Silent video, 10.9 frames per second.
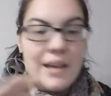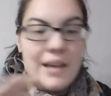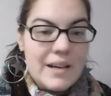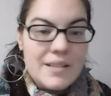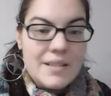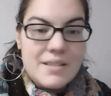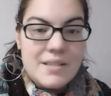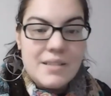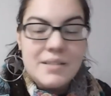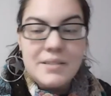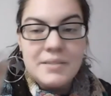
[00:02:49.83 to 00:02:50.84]
and
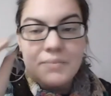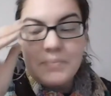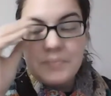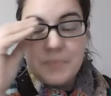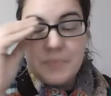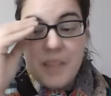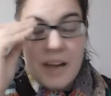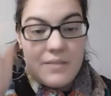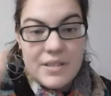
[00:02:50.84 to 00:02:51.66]
yeah,